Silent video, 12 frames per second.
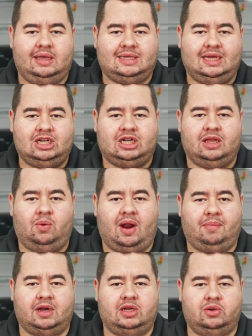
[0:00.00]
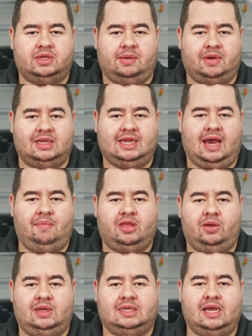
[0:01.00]
Essentially what I'm gonna do is I'm gonna time
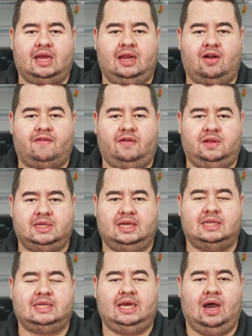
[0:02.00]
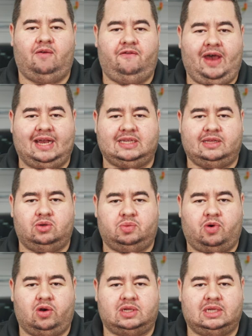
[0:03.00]
30 second intervals and see how fast those
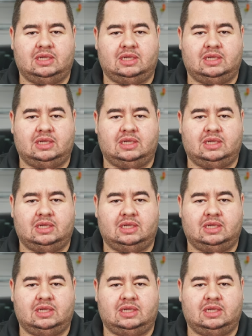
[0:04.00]
marks